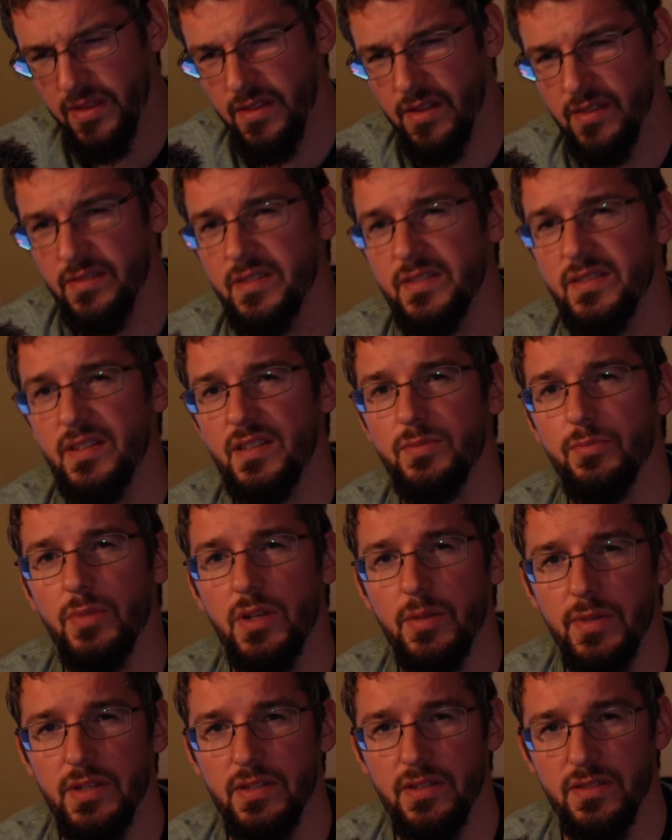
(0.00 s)
36
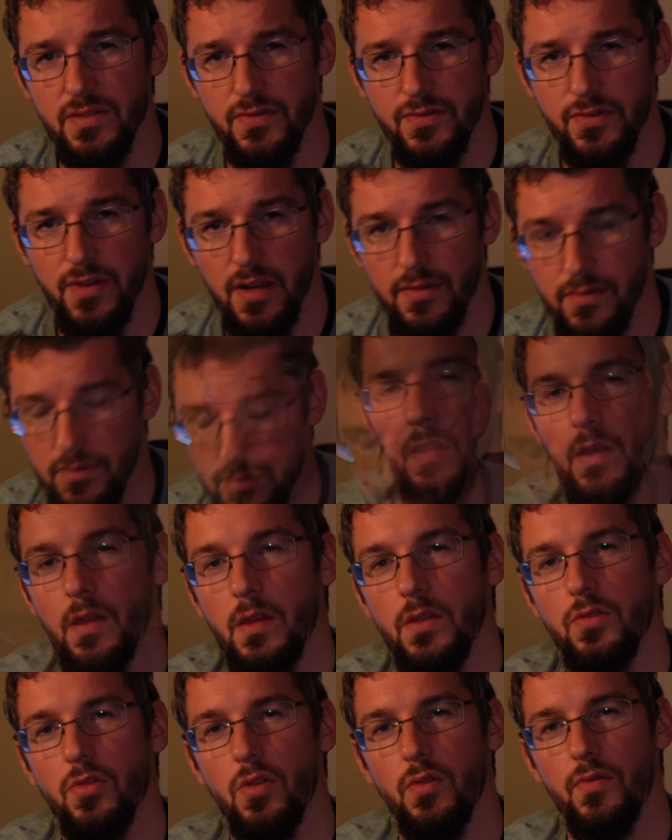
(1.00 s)
millimeters of travel.
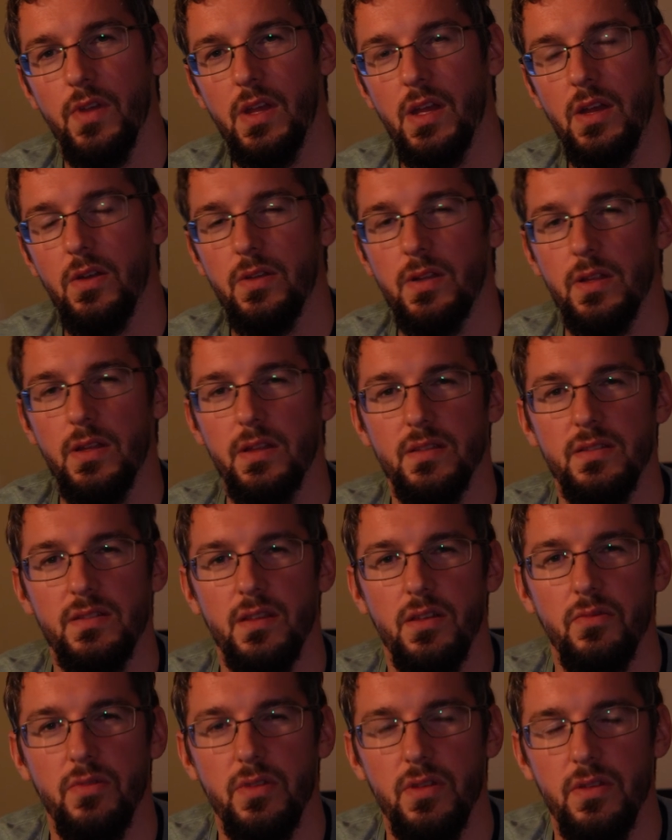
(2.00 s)
So if we calculate this
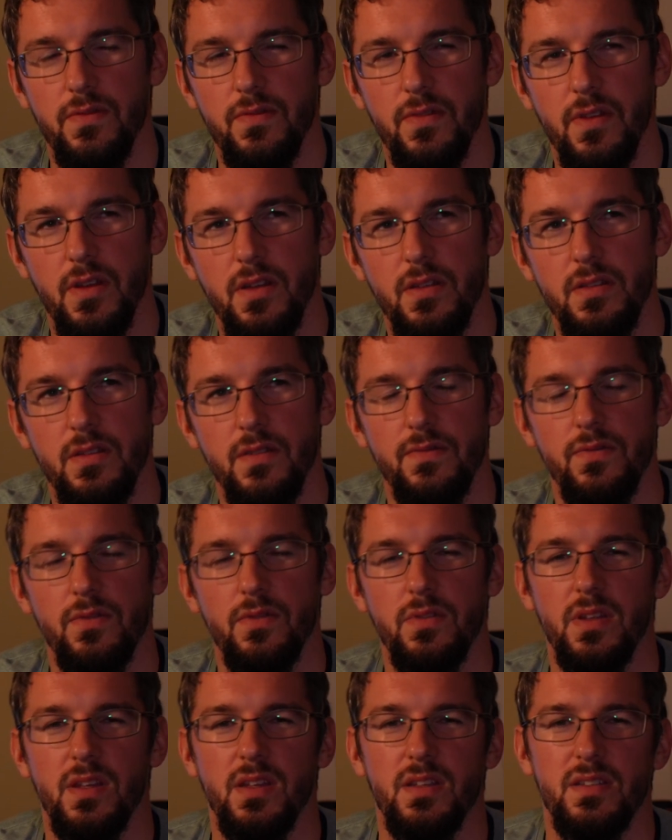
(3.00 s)
out, we're going to find that
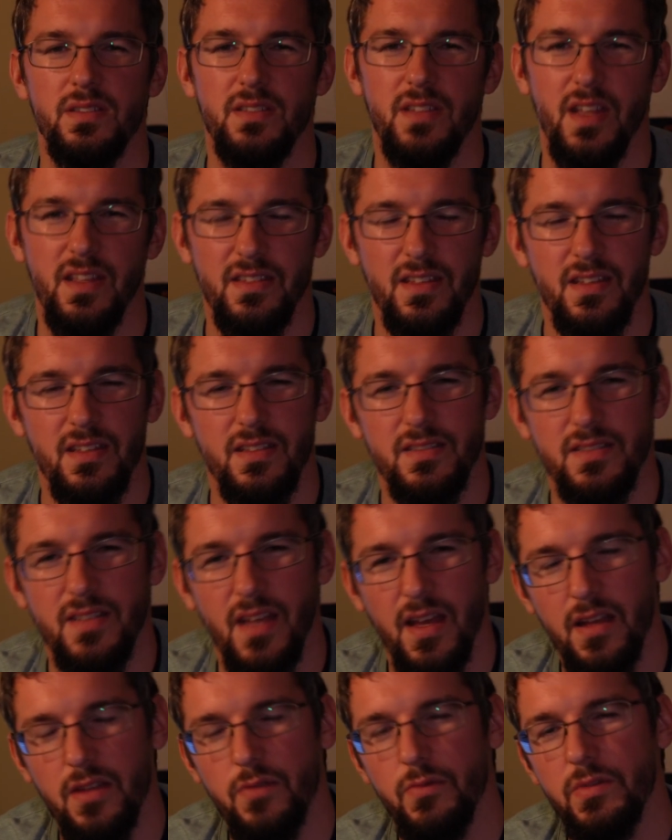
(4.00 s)
for the static
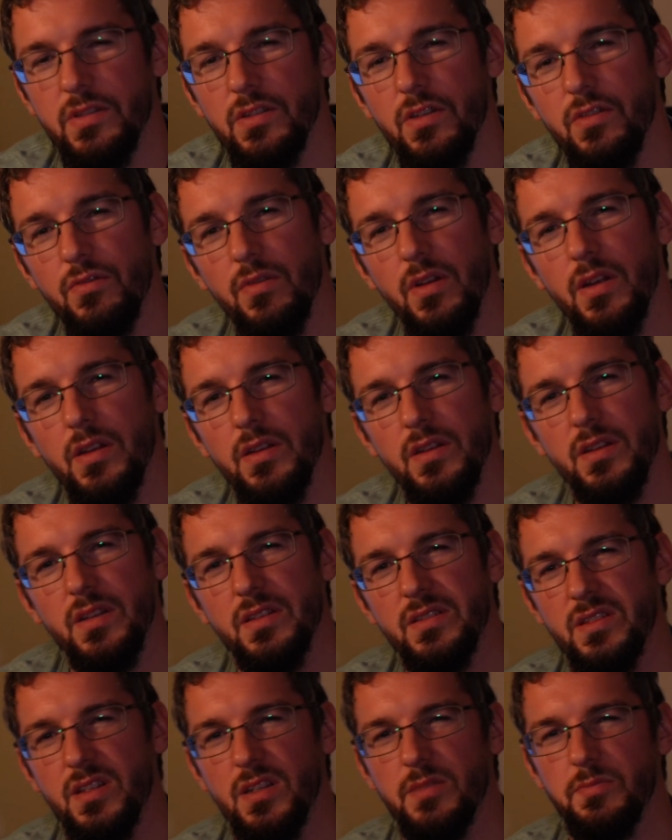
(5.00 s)
sag with no rider,
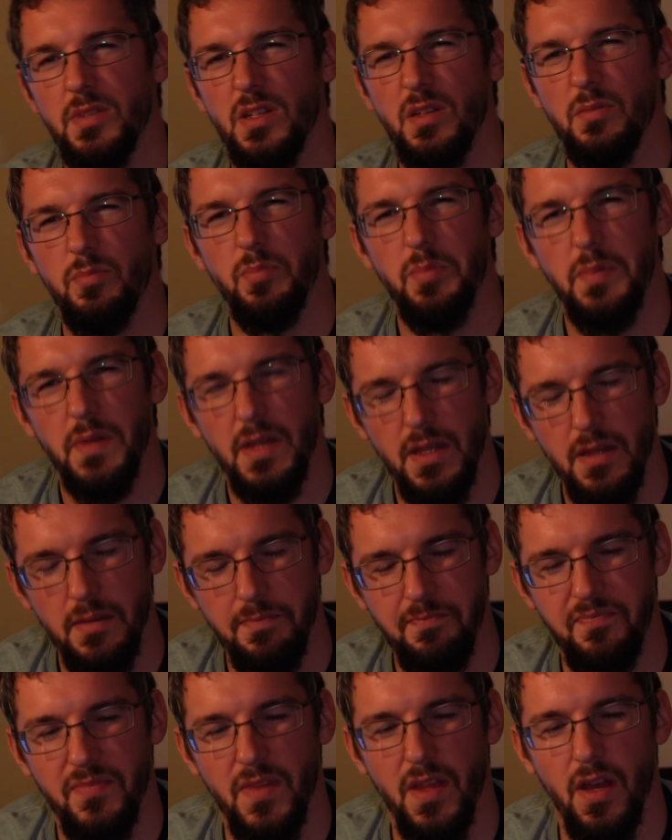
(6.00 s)
it's going to be a bit
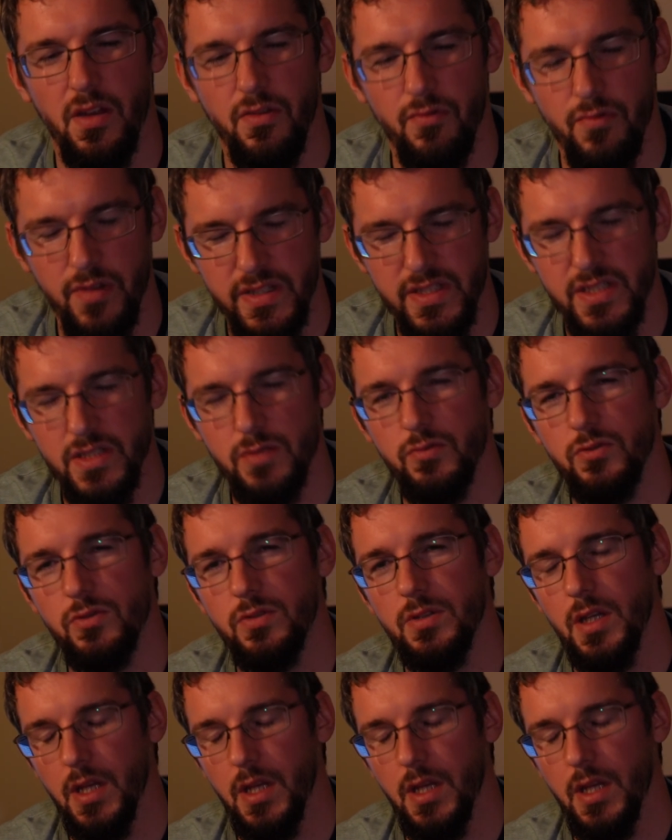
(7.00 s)
unreasonable.